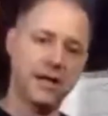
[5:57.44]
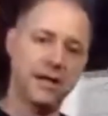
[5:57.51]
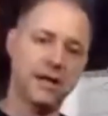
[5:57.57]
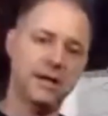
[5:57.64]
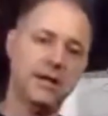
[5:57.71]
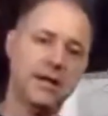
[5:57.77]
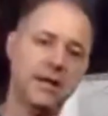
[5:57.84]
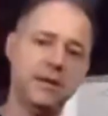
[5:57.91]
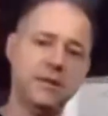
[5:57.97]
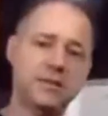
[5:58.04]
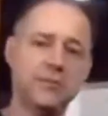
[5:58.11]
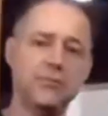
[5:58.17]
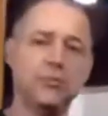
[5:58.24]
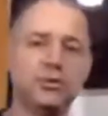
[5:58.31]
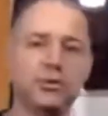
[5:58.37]

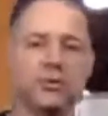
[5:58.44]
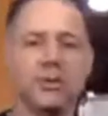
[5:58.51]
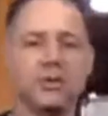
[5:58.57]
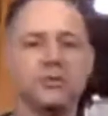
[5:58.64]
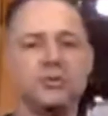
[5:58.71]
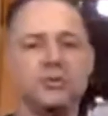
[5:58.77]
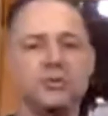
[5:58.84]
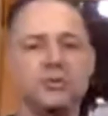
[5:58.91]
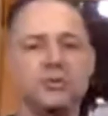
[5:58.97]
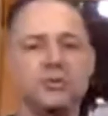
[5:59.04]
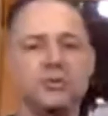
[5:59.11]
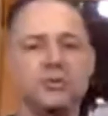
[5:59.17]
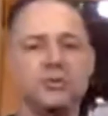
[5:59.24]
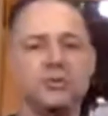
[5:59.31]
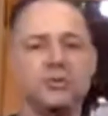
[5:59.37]
someone that's
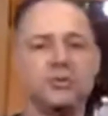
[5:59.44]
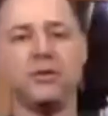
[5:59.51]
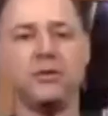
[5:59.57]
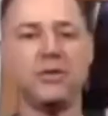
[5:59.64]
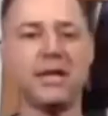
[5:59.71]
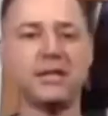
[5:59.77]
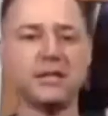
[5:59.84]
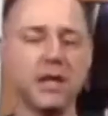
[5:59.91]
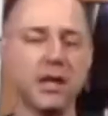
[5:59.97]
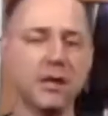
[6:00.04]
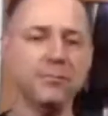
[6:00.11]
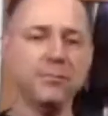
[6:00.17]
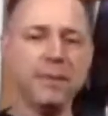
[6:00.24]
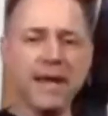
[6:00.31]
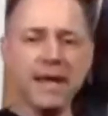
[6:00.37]
professional, you ask,
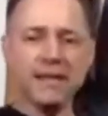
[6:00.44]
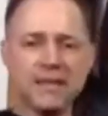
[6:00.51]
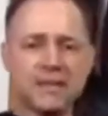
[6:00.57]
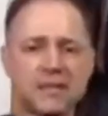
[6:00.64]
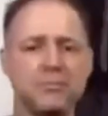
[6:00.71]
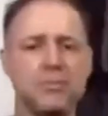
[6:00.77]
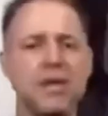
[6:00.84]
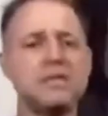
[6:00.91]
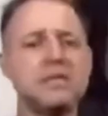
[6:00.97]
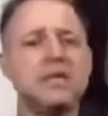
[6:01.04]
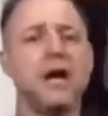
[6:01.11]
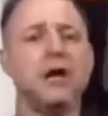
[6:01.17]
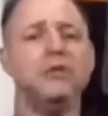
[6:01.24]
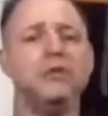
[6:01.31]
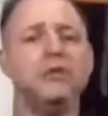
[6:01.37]
man, that's amazing. How
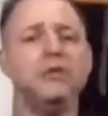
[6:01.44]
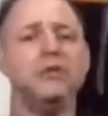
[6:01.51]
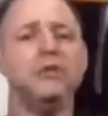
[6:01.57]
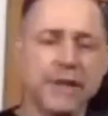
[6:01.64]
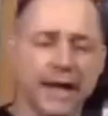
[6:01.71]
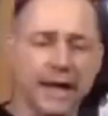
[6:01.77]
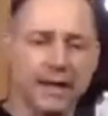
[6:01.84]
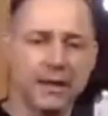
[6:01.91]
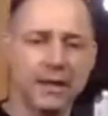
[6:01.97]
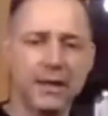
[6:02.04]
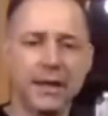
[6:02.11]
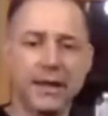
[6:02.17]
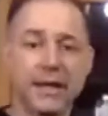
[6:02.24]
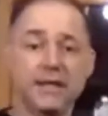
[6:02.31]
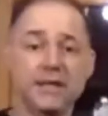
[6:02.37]
do you do that?
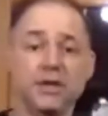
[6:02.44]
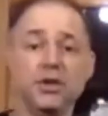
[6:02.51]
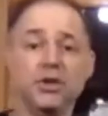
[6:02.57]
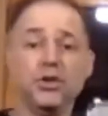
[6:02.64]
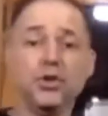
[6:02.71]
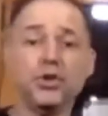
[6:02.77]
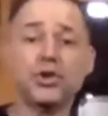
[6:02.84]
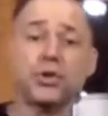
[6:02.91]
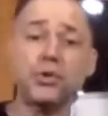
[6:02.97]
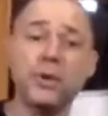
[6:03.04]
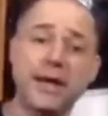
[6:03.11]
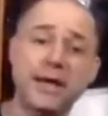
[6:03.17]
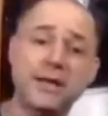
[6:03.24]
And the usual answer